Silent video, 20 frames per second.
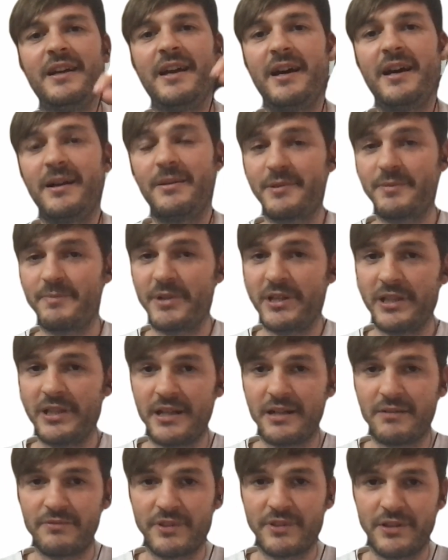Helps me a
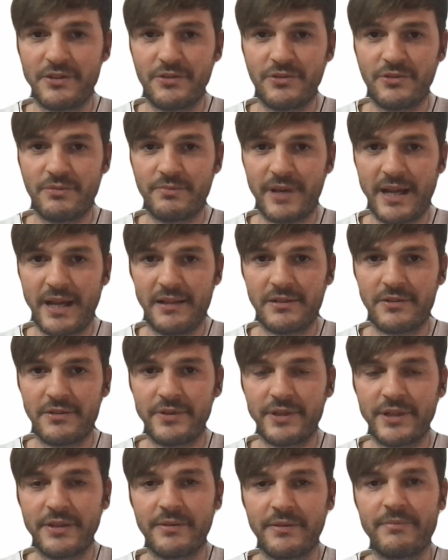lot with the YouTube
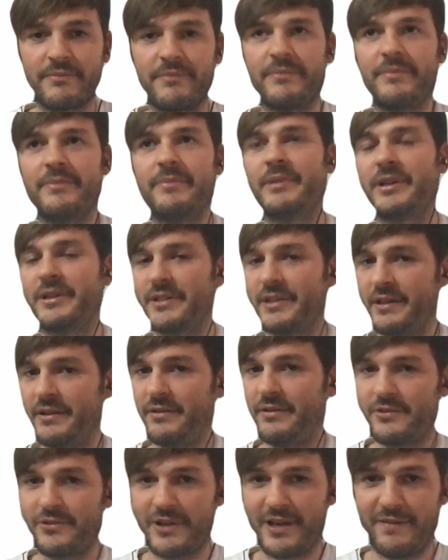algorithm because I
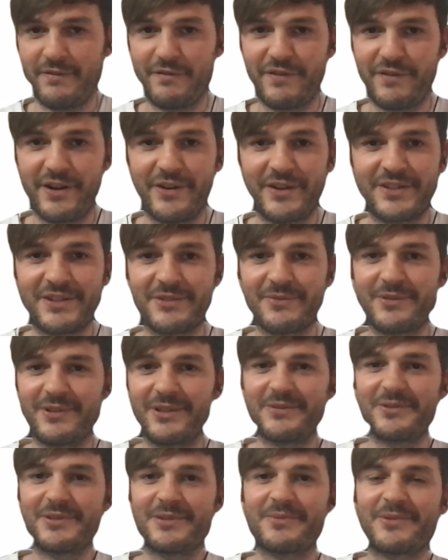also have a very
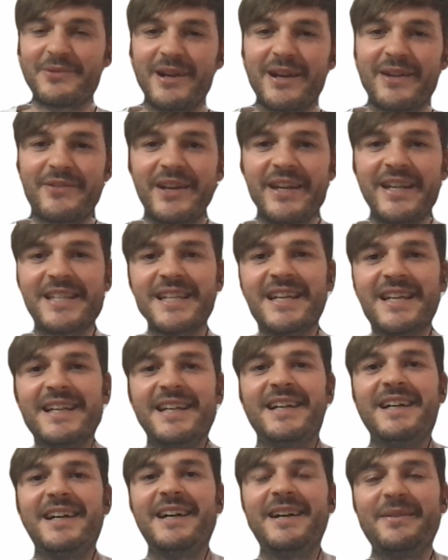low subscribe rate.
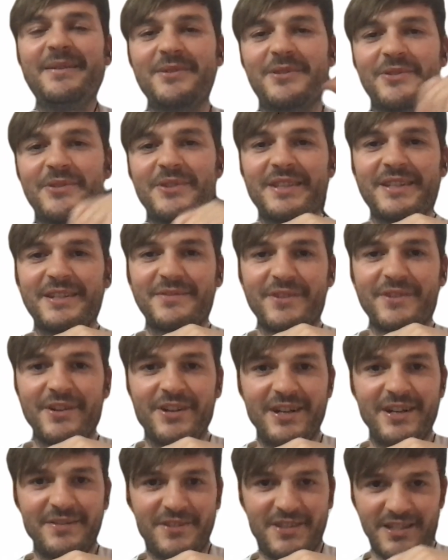I am doing these
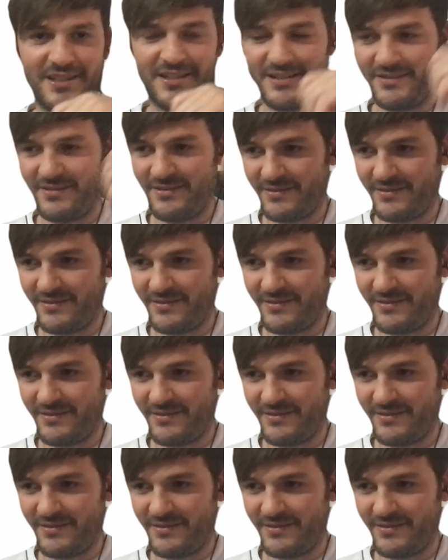very often,